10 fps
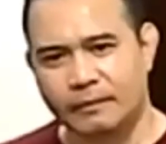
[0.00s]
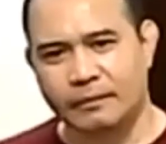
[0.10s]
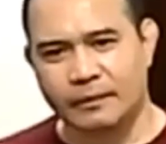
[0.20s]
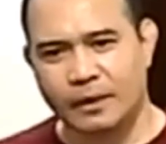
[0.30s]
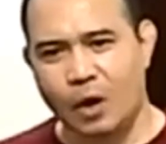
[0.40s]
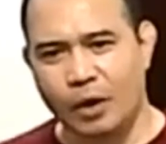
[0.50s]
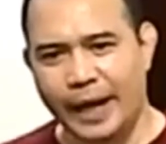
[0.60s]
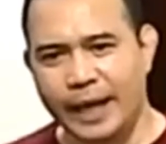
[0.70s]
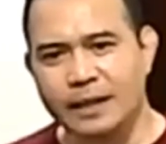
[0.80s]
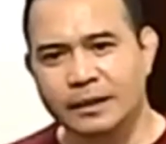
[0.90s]

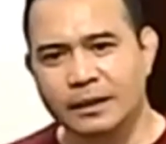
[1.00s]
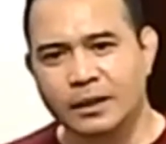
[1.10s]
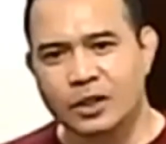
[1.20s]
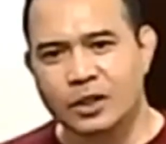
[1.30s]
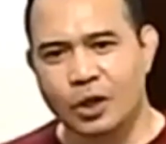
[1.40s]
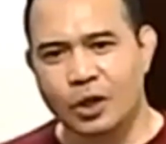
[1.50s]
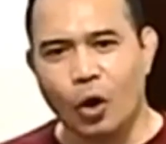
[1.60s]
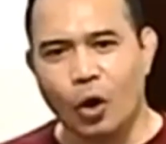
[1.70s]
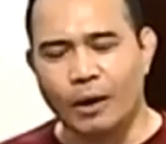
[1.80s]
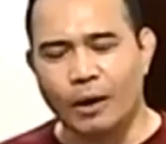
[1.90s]
Okay? So
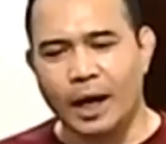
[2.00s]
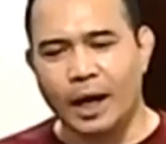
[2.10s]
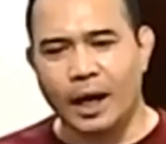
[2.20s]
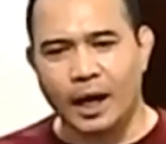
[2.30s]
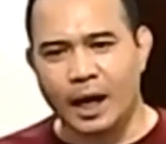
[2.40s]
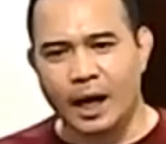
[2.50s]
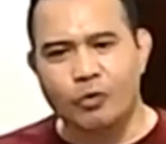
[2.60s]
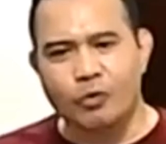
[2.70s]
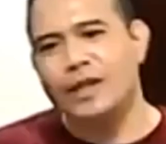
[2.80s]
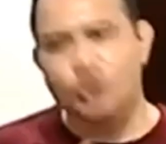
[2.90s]

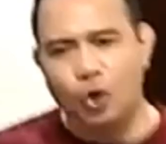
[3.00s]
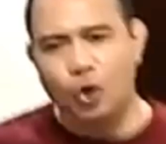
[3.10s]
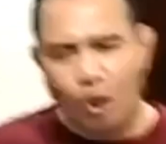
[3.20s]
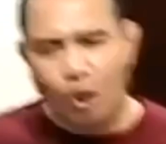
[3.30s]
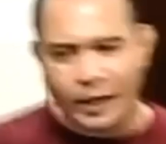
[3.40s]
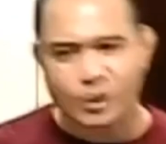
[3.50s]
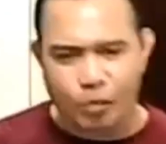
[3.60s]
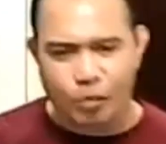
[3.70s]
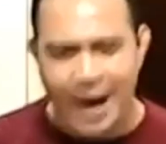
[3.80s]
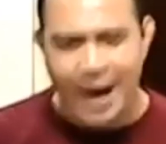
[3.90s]
Grant Tuhon always
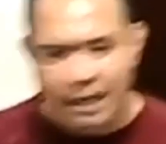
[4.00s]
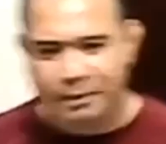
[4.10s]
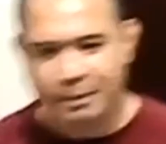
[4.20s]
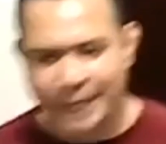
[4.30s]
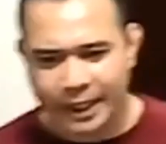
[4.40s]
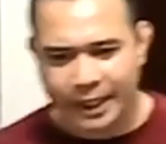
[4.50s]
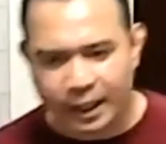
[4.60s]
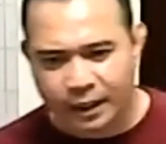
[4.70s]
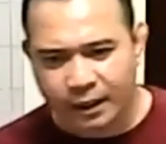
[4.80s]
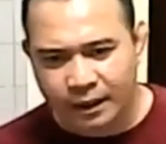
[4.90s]
remind everybody
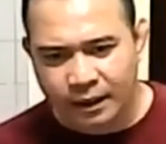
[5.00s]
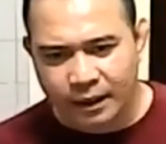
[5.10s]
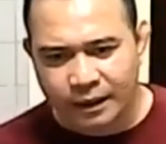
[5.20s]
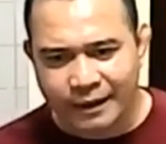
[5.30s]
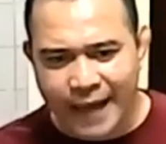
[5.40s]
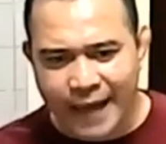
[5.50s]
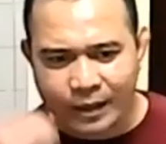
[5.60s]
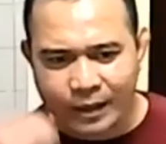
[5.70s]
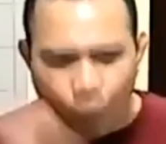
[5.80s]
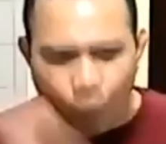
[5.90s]
that
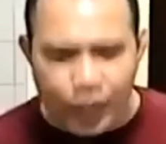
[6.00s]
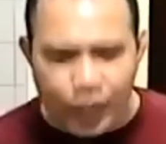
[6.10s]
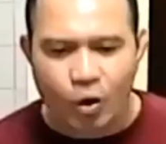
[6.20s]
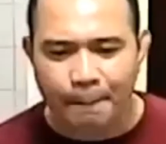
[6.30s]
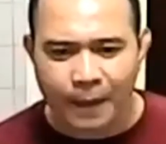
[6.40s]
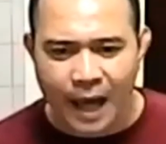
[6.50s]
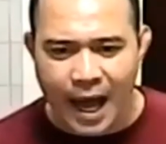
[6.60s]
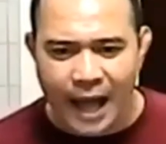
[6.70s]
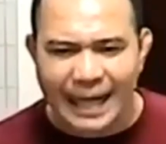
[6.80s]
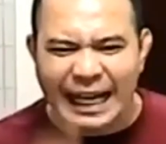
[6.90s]
when you
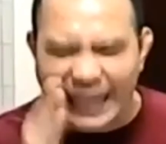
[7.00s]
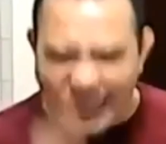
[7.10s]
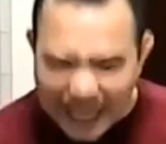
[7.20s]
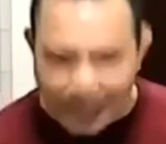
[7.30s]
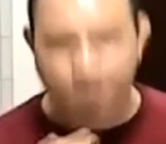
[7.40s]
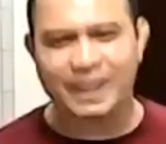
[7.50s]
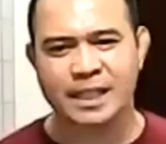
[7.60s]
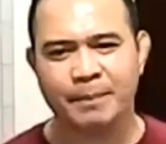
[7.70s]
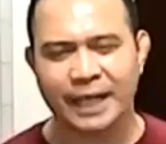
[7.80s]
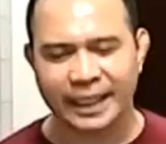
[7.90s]
apply less
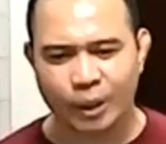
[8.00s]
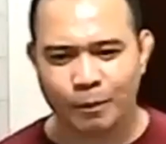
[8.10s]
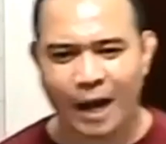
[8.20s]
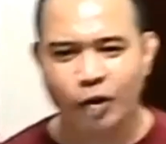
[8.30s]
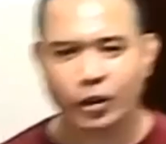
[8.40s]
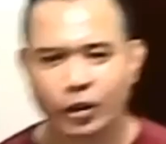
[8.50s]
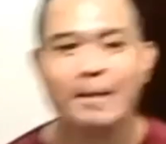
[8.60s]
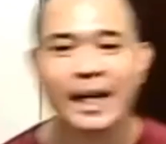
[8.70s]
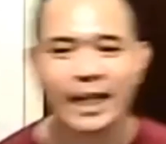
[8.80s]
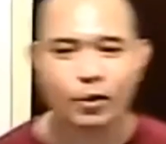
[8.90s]
possibility of counter,
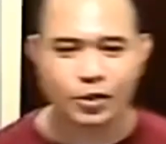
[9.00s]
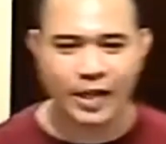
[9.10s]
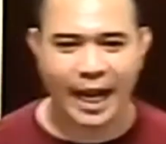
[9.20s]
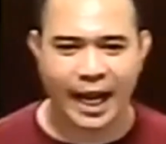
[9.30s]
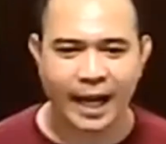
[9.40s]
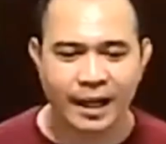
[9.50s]
meaning to say,